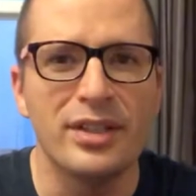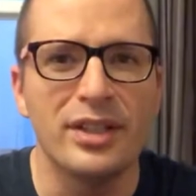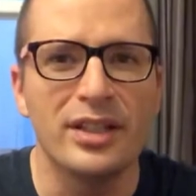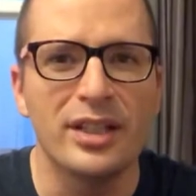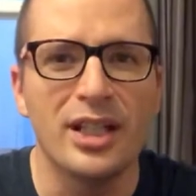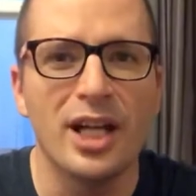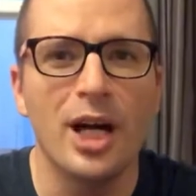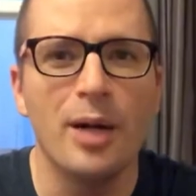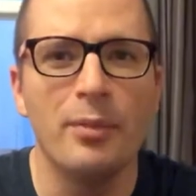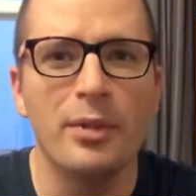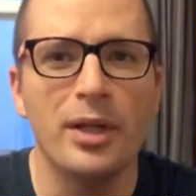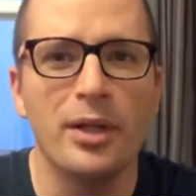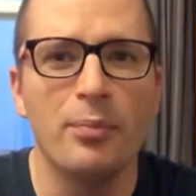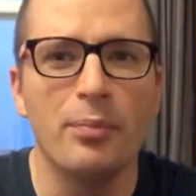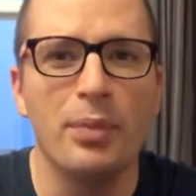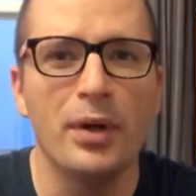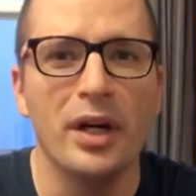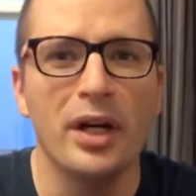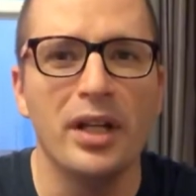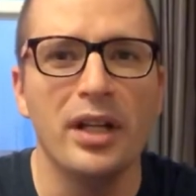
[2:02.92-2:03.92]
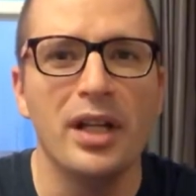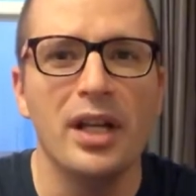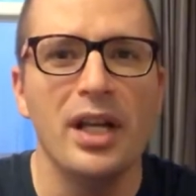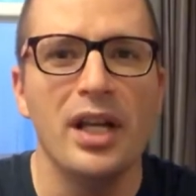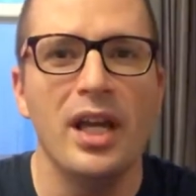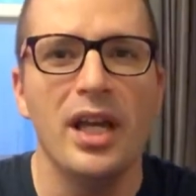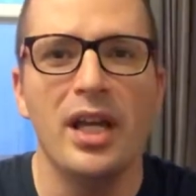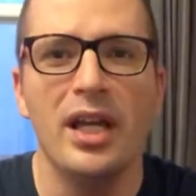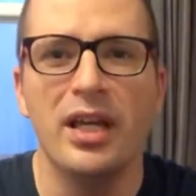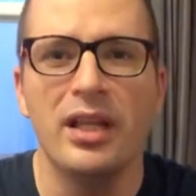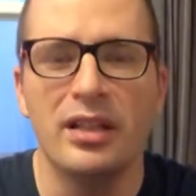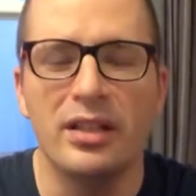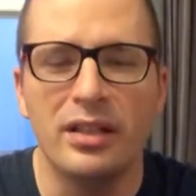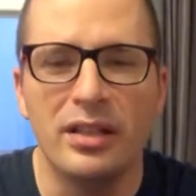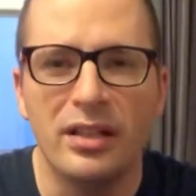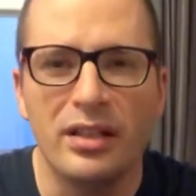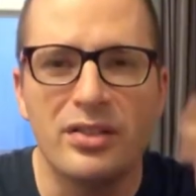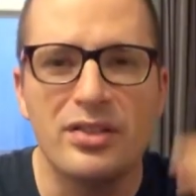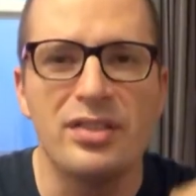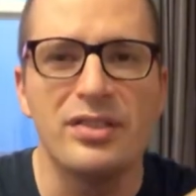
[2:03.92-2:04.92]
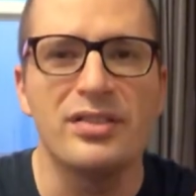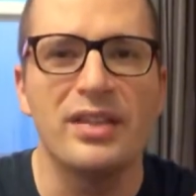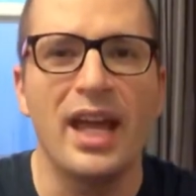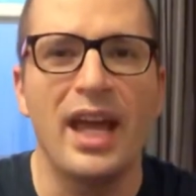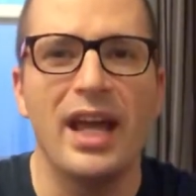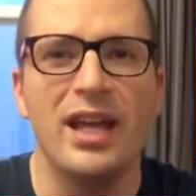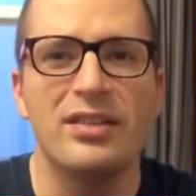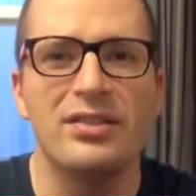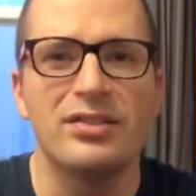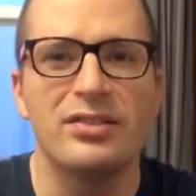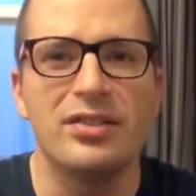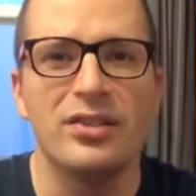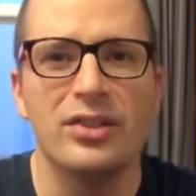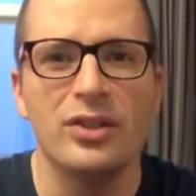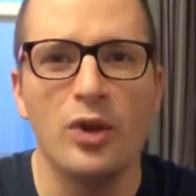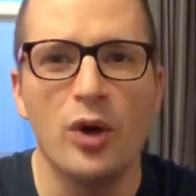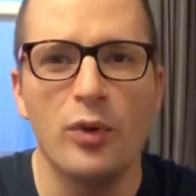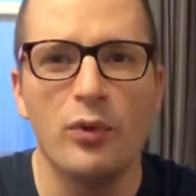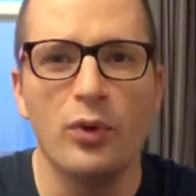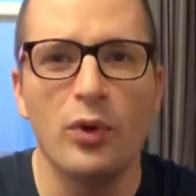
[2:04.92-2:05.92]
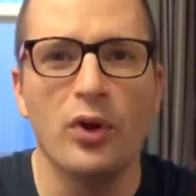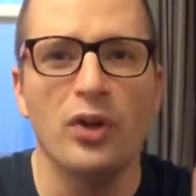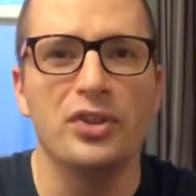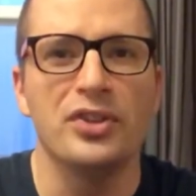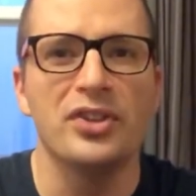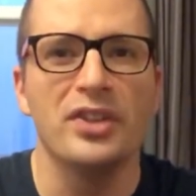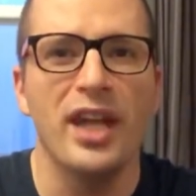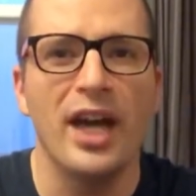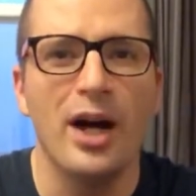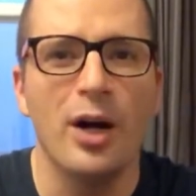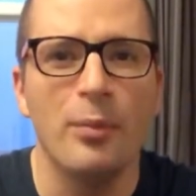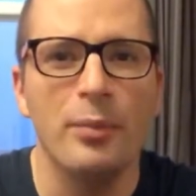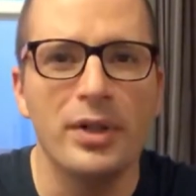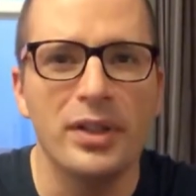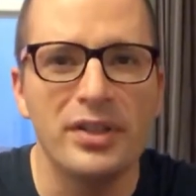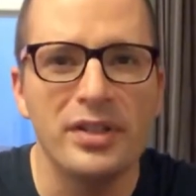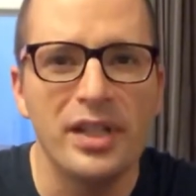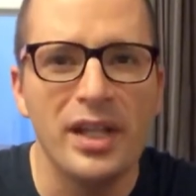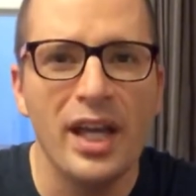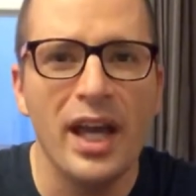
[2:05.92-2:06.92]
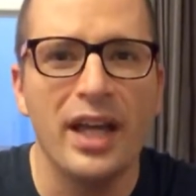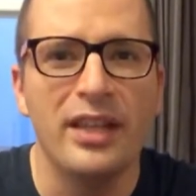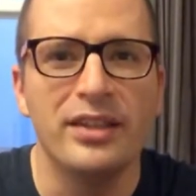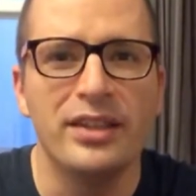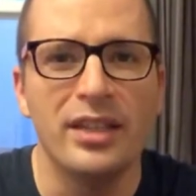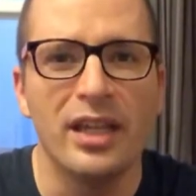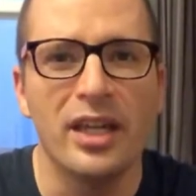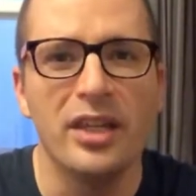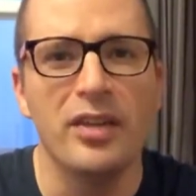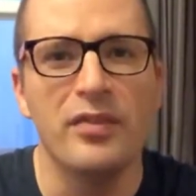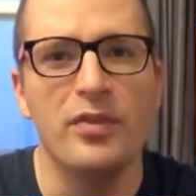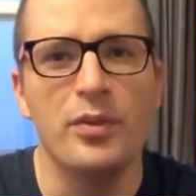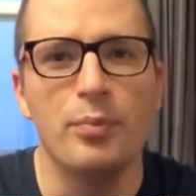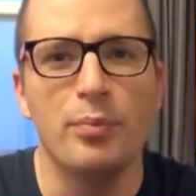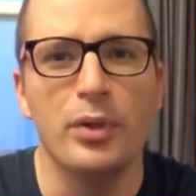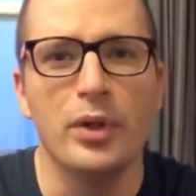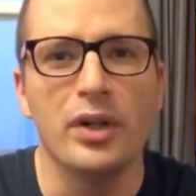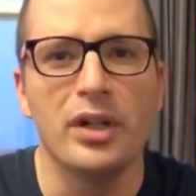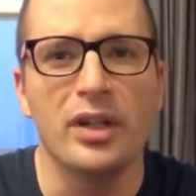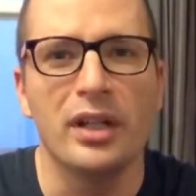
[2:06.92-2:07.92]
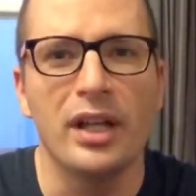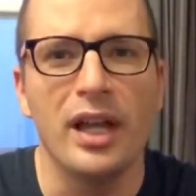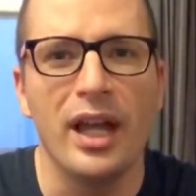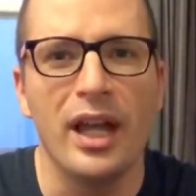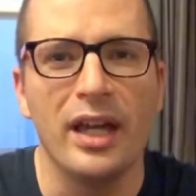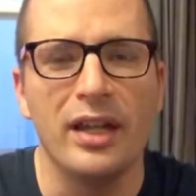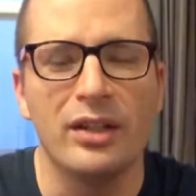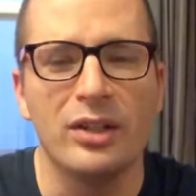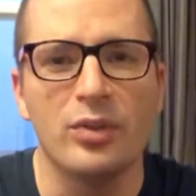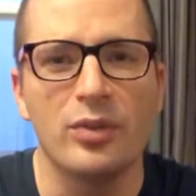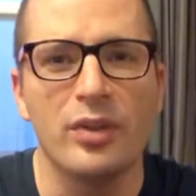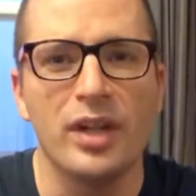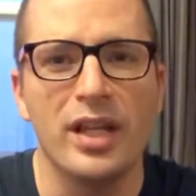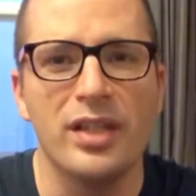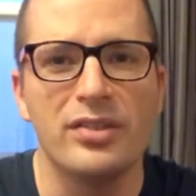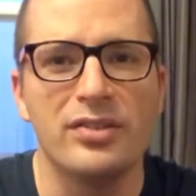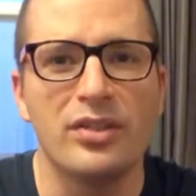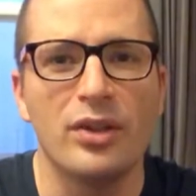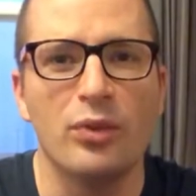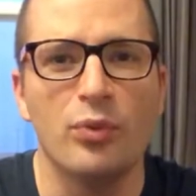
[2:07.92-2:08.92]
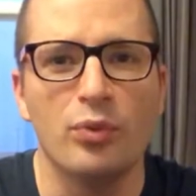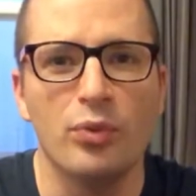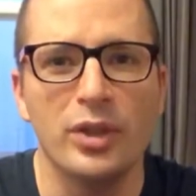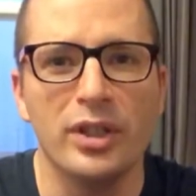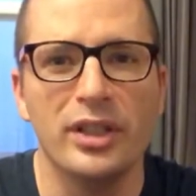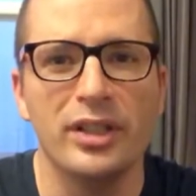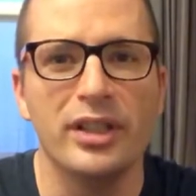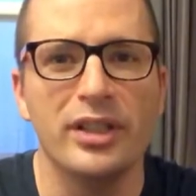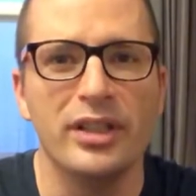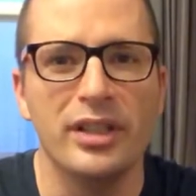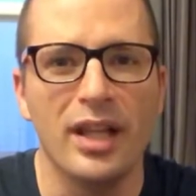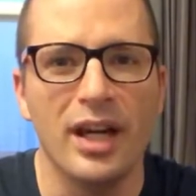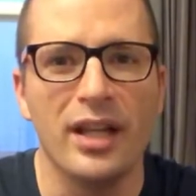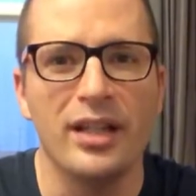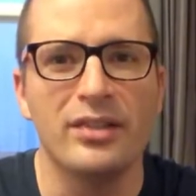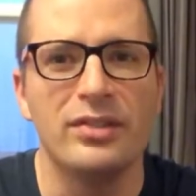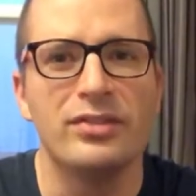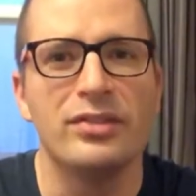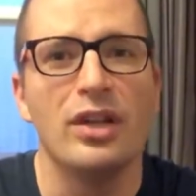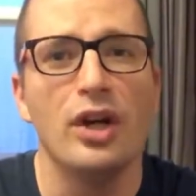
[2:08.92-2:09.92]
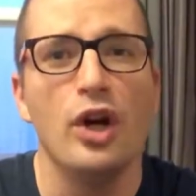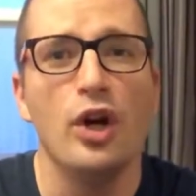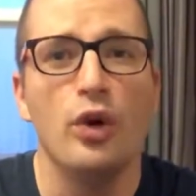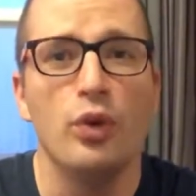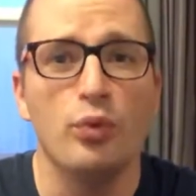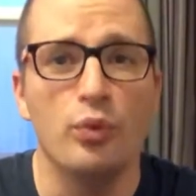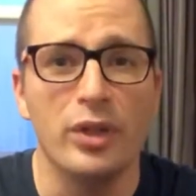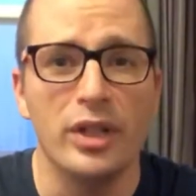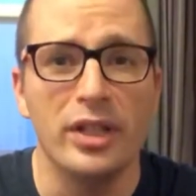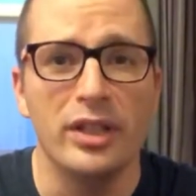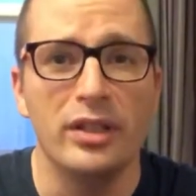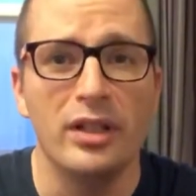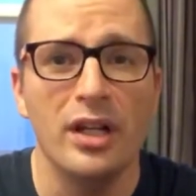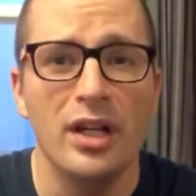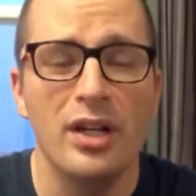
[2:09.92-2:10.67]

it coming, but it just adds to the overall denouement at the end of the book and creates a really nice read.